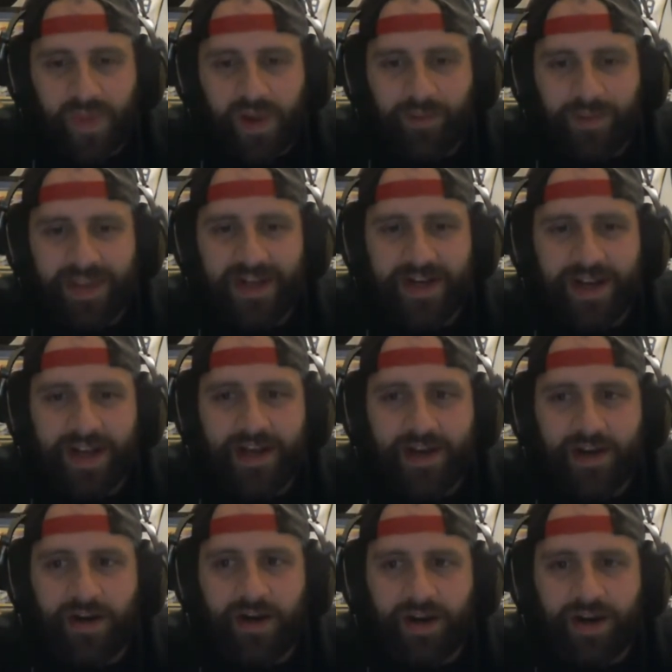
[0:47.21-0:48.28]
I'm getting on
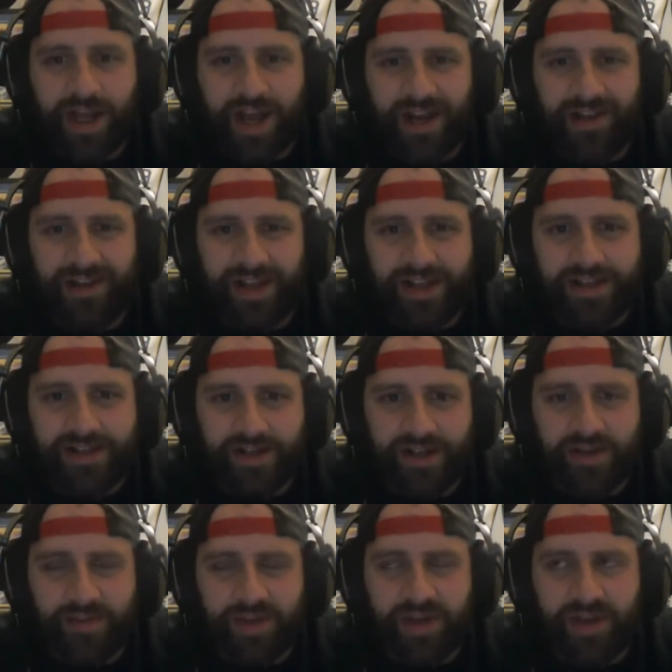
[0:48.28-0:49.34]
here kind of late
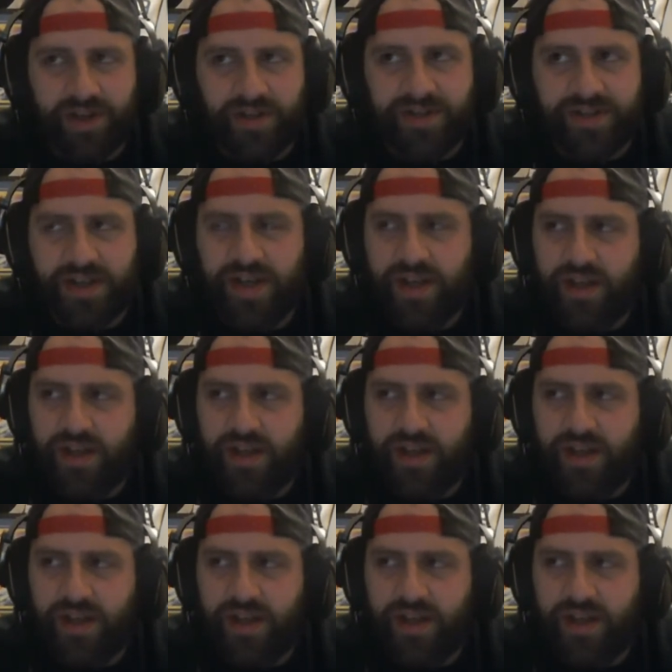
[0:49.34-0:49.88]
tonight because